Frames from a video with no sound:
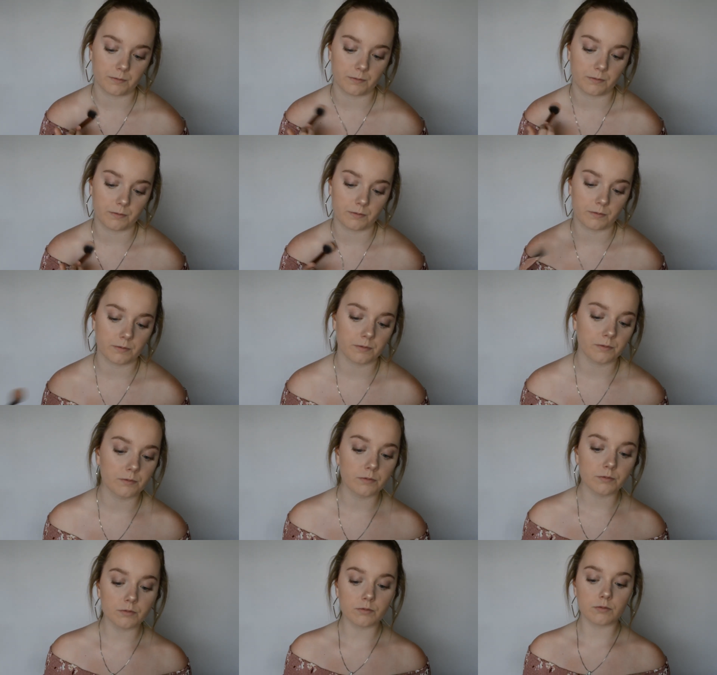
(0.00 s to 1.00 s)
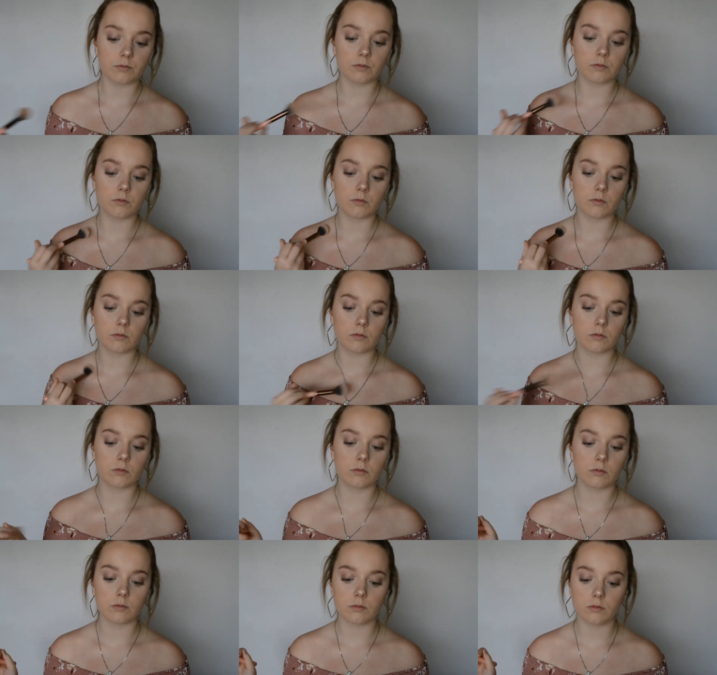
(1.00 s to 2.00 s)

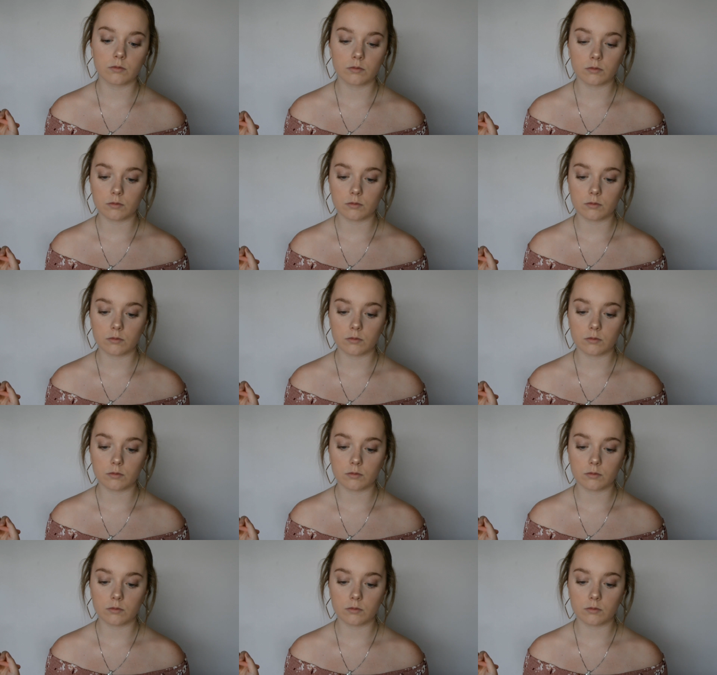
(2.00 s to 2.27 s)
(silence)